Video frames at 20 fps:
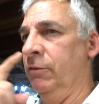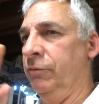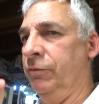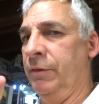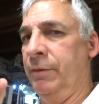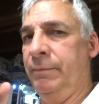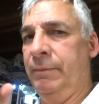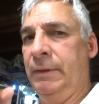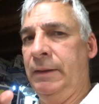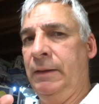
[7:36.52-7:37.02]

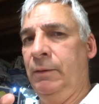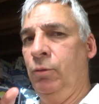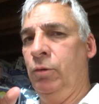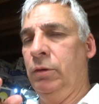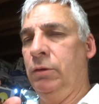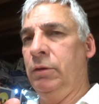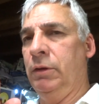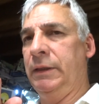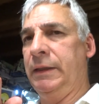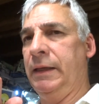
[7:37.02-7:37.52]
from uh,
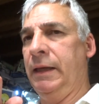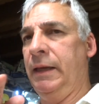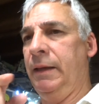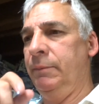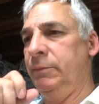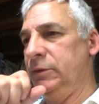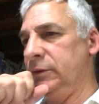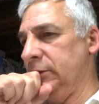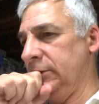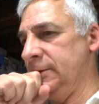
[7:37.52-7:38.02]
Warlord
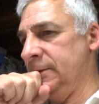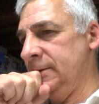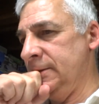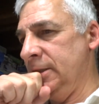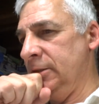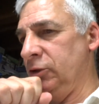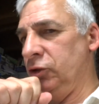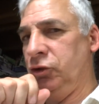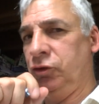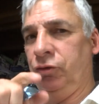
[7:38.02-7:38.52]
Games
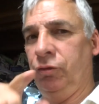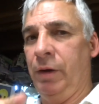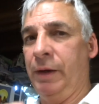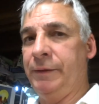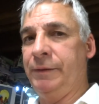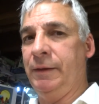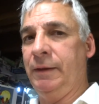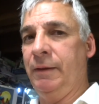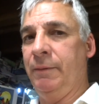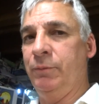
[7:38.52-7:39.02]

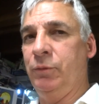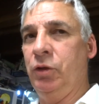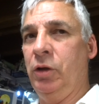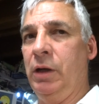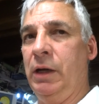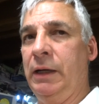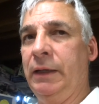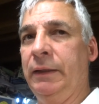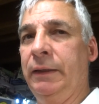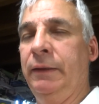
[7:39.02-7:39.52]
Strontium
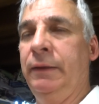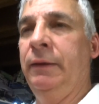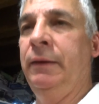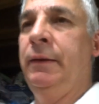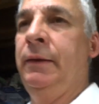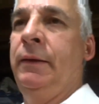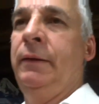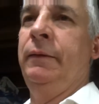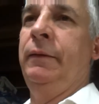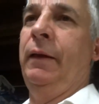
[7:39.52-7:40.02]
Dog.
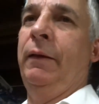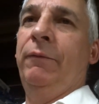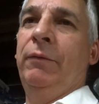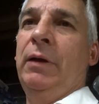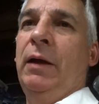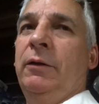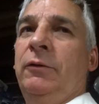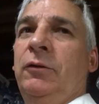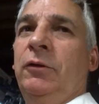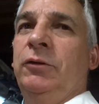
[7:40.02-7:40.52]
They've
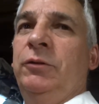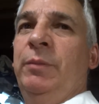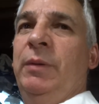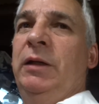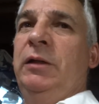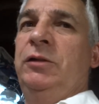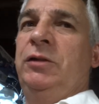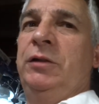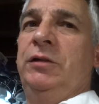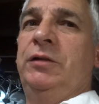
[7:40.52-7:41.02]
got those
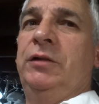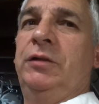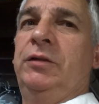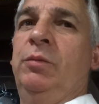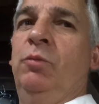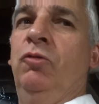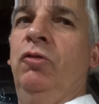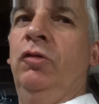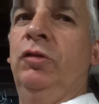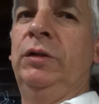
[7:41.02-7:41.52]
miniatures and
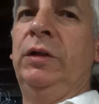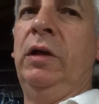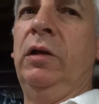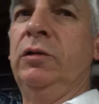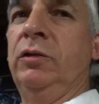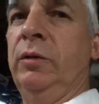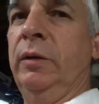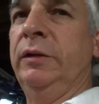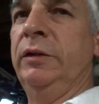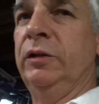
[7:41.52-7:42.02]
some rules out,
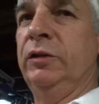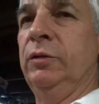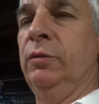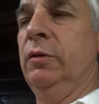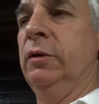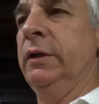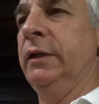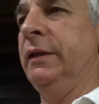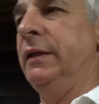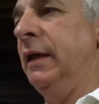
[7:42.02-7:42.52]
so I just
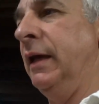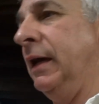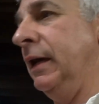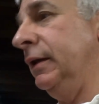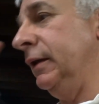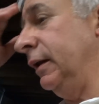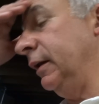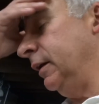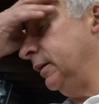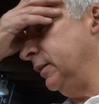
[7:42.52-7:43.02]
ordered
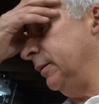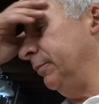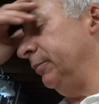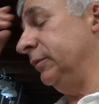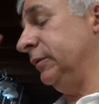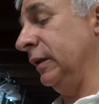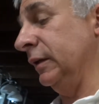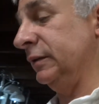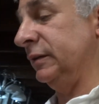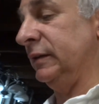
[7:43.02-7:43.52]
that. I got the,
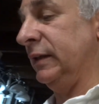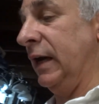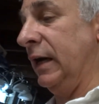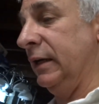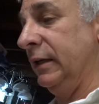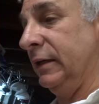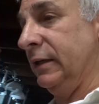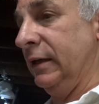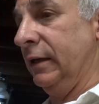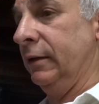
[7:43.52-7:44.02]
the
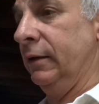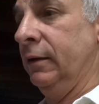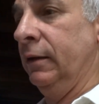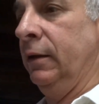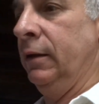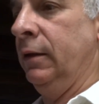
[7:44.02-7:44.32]
starter kit